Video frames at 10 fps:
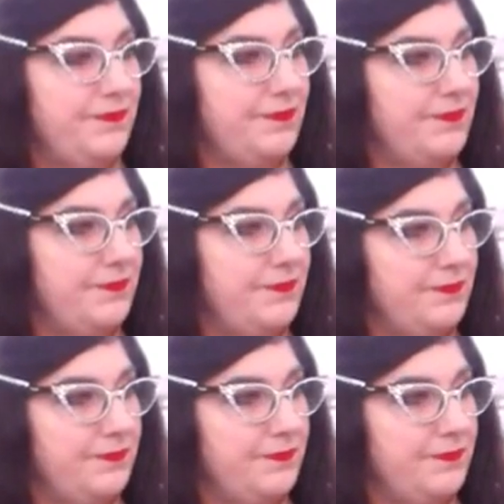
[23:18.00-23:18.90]

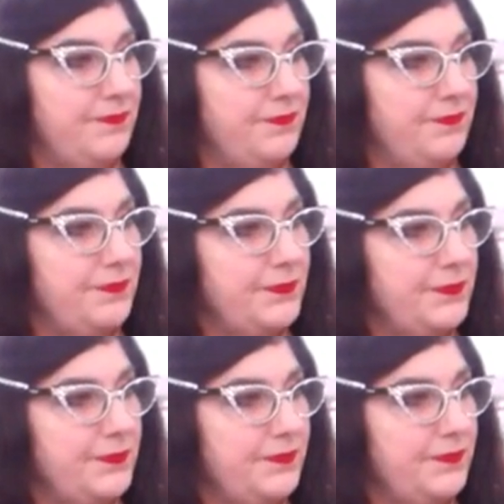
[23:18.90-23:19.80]

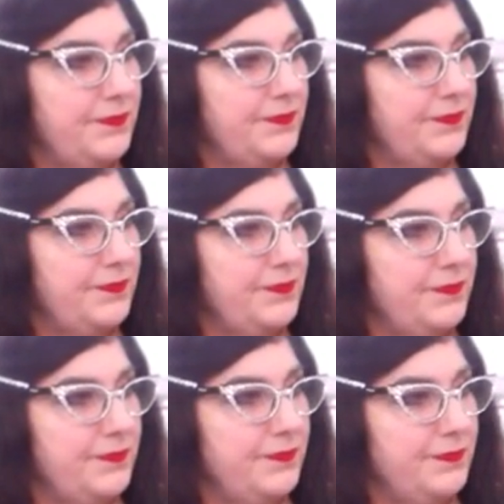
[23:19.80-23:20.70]

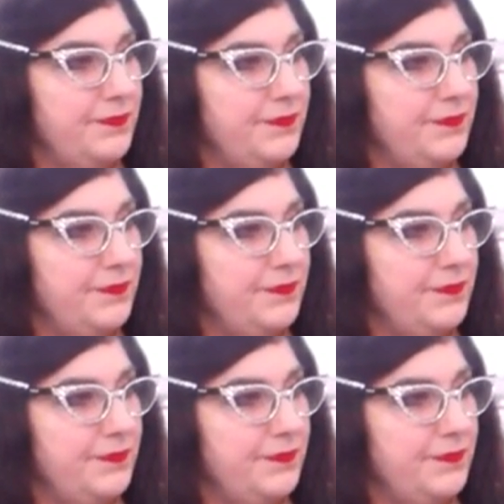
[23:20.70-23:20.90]
The person shown says nothing.